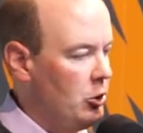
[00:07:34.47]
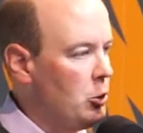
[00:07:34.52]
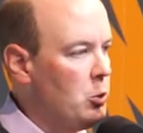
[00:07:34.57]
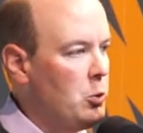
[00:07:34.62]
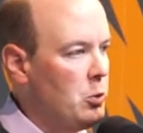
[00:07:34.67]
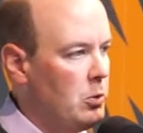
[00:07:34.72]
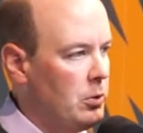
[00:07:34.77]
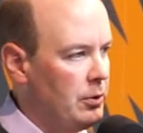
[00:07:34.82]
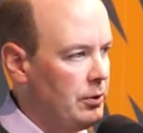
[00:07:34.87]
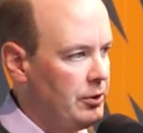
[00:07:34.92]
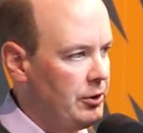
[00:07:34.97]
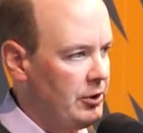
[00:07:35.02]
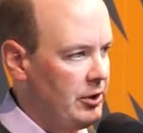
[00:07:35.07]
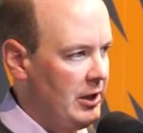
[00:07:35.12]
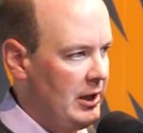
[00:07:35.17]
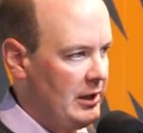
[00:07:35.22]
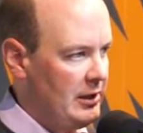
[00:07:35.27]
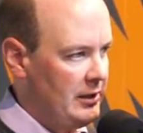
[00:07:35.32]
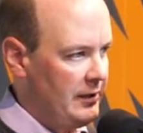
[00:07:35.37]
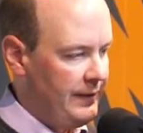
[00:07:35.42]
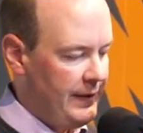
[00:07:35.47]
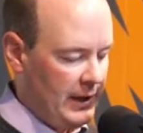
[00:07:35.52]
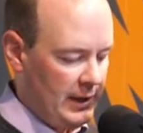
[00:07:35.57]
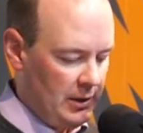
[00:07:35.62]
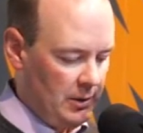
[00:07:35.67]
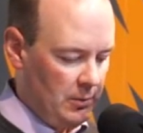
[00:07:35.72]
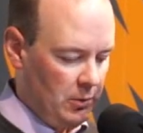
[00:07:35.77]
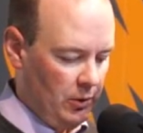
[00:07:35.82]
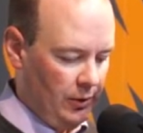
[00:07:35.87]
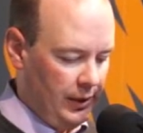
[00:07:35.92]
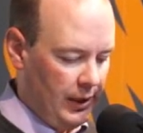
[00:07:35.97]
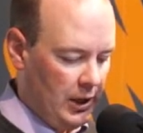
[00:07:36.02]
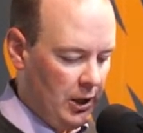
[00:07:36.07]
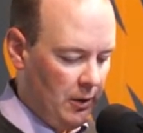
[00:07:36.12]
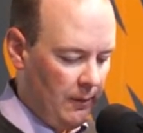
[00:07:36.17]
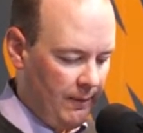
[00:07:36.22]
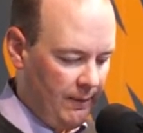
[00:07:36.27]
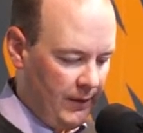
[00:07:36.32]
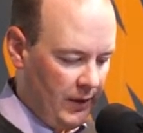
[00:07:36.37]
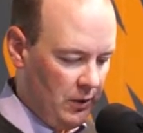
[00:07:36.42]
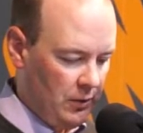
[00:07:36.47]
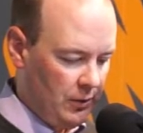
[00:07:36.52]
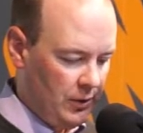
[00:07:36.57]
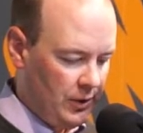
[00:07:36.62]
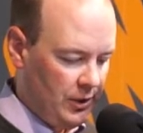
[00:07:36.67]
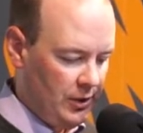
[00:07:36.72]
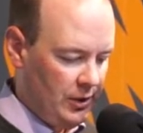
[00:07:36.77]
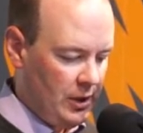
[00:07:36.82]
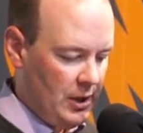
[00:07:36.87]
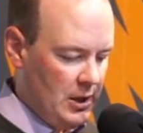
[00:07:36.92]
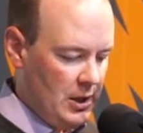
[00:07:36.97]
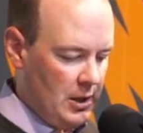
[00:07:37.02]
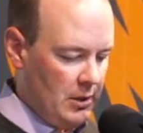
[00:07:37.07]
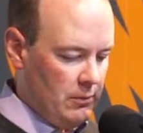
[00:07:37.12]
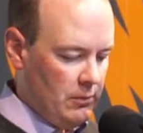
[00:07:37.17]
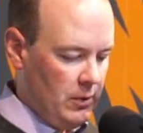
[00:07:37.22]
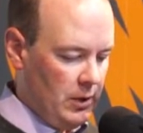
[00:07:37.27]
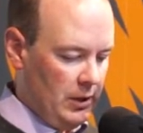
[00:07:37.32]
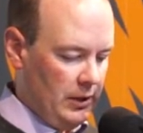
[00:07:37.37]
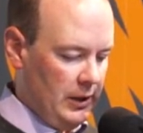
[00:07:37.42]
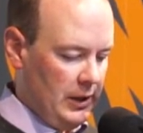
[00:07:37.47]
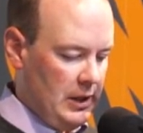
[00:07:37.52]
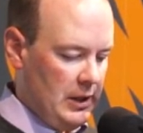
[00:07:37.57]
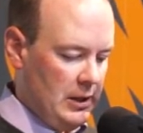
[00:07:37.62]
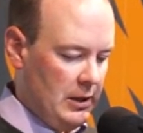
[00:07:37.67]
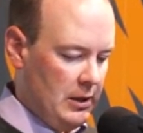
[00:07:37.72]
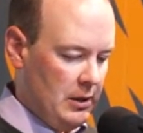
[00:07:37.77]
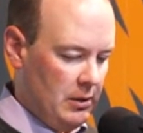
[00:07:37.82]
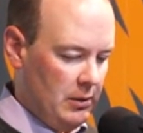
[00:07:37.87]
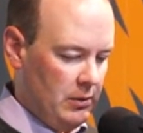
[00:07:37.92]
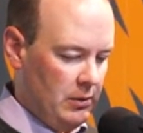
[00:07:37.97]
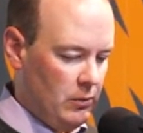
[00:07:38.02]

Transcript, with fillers: tools that's available to help folks really